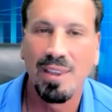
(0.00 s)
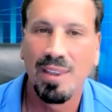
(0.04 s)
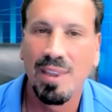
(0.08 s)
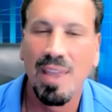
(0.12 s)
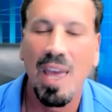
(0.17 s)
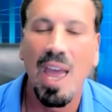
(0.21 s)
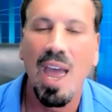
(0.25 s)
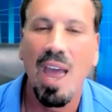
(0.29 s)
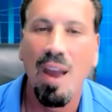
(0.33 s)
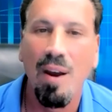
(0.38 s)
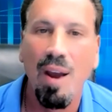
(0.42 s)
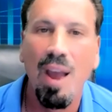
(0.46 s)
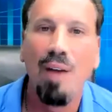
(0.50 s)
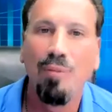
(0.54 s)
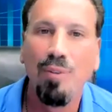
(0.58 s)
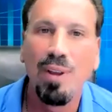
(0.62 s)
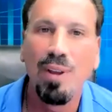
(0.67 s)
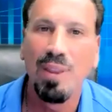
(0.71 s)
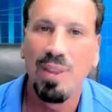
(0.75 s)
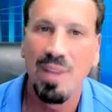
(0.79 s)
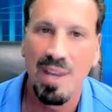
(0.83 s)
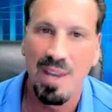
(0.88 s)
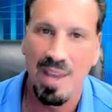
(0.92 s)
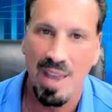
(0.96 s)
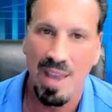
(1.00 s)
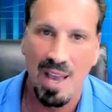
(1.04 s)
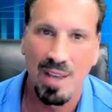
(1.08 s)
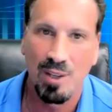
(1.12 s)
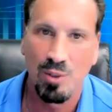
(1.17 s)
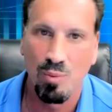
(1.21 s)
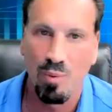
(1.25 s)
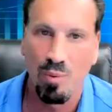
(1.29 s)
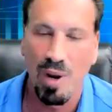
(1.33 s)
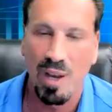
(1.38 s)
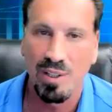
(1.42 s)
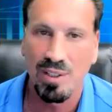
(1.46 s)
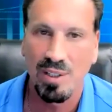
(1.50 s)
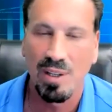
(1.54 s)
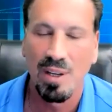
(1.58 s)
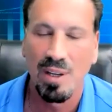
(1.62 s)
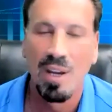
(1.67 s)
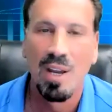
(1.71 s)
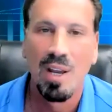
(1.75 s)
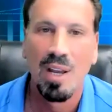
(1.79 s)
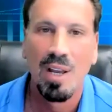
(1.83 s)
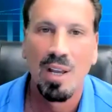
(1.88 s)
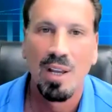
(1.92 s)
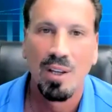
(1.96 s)
Everything has risk.
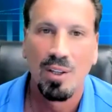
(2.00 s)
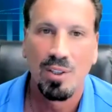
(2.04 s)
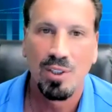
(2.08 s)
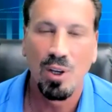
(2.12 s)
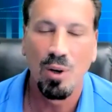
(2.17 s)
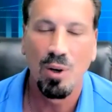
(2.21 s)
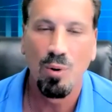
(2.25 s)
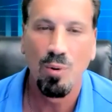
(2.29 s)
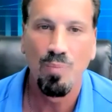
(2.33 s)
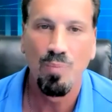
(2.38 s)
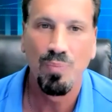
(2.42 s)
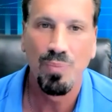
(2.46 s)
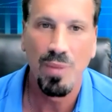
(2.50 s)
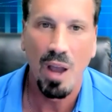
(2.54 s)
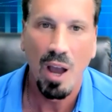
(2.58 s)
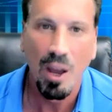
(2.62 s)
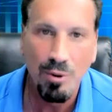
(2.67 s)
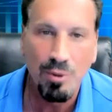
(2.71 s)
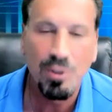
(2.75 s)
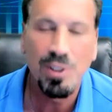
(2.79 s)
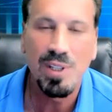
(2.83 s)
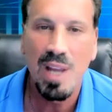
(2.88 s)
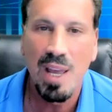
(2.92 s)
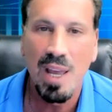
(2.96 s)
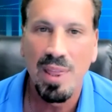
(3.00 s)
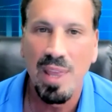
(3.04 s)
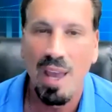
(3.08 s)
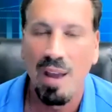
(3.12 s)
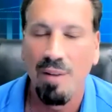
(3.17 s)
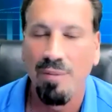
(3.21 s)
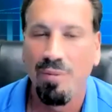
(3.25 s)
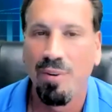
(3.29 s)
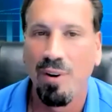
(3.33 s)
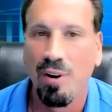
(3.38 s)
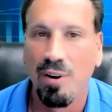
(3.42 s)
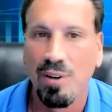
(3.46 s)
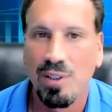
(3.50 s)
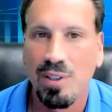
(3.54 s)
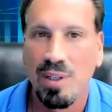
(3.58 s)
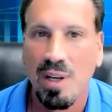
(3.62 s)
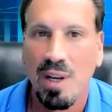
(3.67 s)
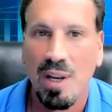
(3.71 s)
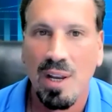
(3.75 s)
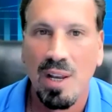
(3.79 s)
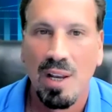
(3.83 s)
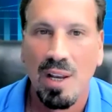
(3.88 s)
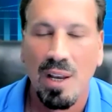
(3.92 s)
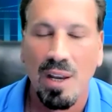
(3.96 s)
So understand that first.
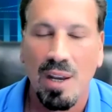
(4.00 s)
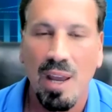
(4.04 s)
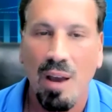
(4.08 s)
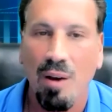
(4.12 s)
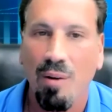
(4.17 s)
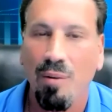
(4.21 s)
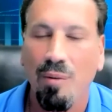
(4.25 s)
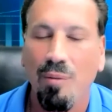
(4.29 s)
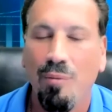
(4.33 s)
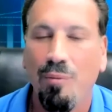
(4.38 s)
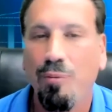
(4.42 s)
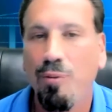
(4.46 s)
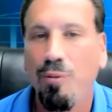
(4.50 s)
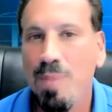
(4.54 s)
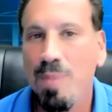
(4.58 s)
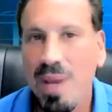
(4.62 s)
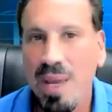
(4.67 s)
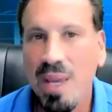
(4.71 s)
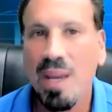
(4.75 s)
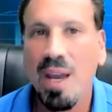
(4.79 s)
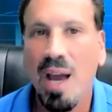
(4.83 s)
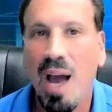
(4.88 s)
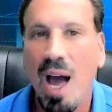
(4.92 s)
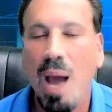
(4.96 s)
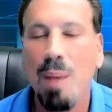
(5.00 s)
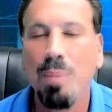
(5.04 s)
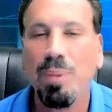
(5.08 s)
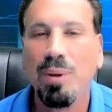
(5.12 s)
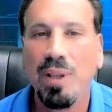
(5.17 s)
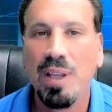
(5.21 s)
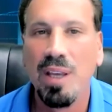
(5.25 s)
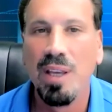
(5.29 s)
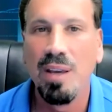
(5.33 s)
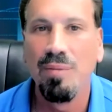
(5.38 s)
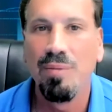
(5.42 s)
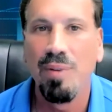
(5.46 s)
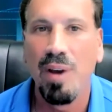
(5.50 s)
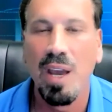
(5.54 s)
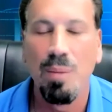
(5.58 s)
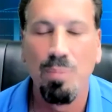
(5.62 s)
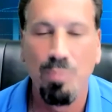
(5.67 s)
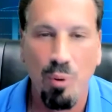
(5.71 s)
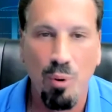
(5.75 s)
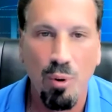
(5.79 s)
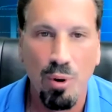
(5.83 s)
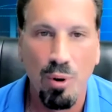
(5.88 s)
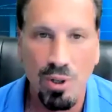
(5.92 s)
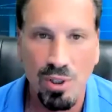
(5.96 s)
Now, for me, I believe a
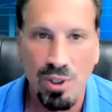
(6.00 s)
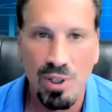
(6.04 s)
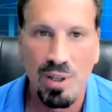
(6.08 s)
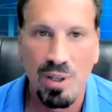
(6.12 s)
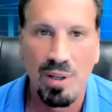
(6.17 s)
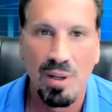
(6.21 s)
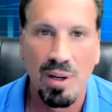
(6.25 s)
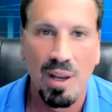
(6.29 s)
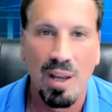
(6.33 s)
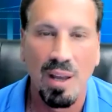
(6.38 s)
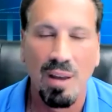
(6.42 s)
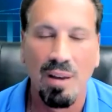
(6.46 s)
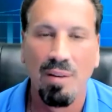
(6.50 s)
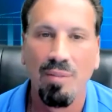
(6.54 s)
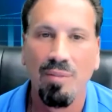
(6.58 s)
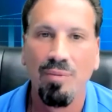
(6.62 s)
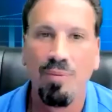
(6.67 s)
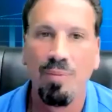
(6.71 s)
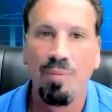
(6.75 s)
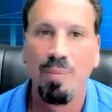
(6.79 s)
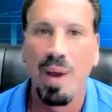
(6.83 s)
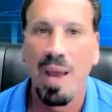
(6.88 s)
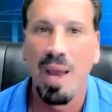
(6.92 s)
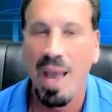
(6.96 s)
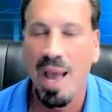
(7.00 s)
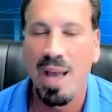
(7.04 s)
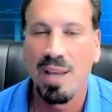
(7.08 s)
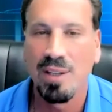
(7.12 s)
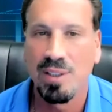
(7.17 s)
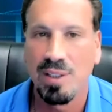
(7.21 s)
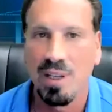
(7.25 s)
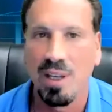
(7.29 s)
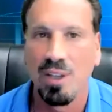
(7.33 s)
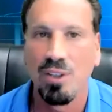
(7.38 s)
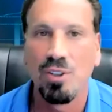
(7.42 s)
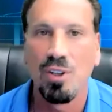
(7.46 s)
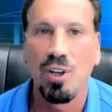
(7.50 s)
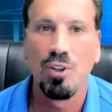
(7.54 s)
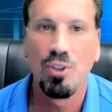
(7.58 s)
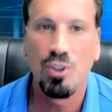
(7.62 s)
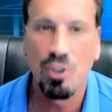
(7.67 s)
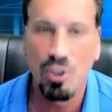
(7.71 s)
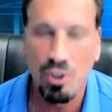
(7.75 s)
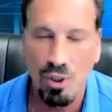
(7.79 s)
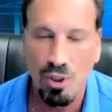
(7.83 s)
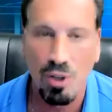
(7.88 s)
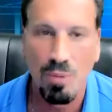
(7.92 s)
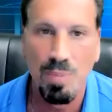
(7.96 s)
portion of my assets
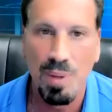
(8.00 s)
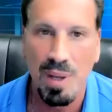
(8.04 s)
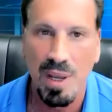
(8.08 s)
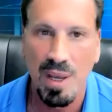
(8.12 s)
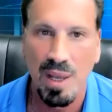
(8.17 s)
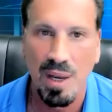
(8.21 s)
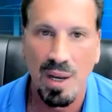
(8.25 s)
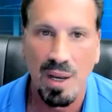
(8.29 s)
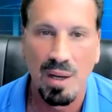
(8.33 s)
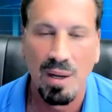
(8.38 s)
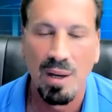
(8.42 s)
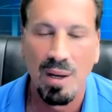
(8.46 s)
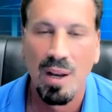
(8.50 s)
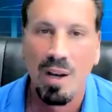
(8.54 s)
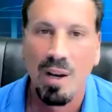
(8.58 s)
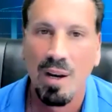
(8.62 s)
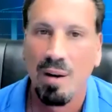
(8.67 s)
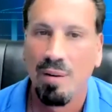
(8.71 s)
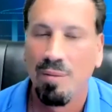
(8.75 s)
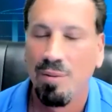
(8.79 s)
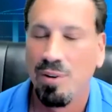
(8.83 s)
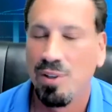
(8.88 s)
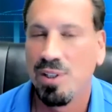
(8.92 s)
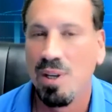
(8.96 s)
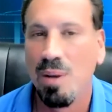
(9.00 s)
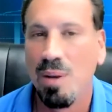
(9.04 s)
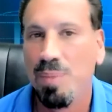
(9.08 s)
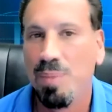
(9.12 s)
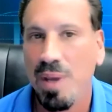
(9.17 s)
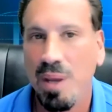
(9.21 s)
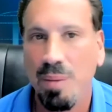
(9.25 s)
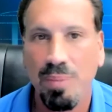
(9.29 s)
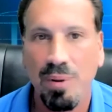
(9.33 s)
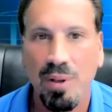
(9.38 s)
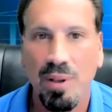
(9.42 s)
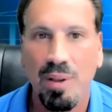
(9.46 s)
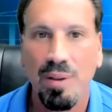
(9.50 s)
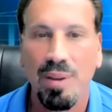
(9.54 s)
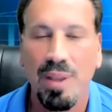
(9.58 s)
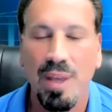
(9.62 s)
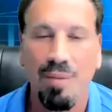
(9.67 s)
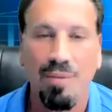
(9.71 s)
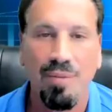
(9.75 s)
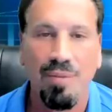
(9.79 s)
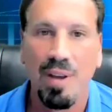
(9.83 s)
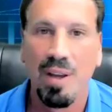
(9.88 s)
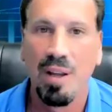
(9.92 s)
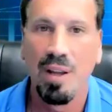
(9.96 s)
should be in it. For some people, they
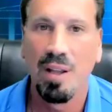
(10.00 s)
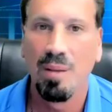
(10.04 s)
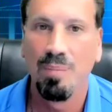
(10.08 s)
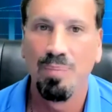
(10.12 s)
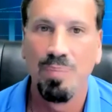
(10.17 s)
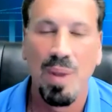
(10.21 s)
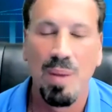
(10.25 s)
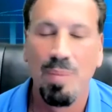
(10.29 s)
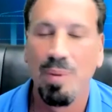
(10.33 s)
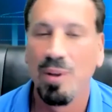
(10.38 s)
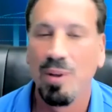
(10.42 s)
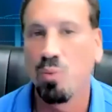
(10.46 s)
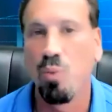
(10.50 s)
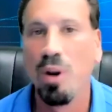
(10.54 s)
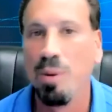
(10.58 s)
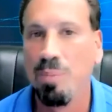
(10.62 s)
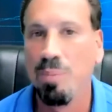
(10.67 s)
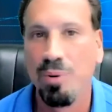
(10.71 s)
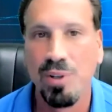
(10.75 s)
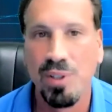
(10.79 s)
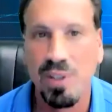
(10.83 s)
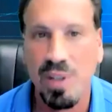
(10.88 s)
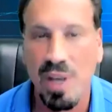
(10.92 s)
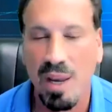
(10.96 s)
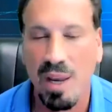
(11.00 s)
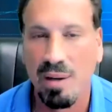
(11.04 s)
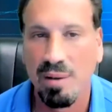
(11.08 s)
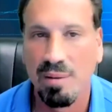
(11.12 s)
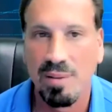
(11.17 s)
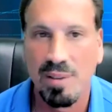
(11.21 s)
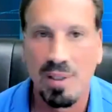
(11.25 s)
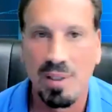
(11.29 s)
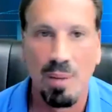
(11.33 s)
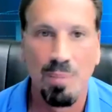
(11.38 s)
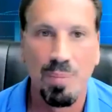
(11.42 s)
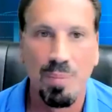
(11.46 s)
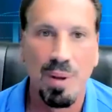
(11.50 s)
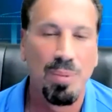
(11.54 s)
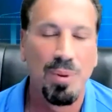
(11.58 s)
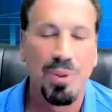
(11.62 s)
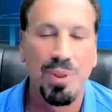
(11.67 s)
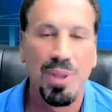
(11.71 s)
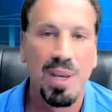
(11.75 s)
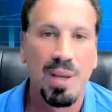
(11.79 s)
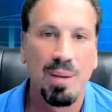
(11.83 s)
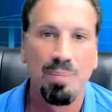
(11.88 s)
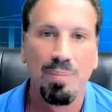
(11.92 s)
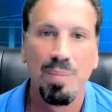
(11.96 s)
feel maybe it's 1%. Some people
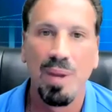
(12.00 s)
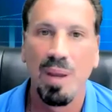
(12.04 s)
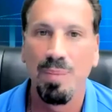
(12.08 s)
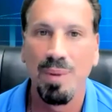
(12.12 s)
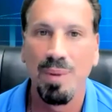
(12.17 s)
think maybe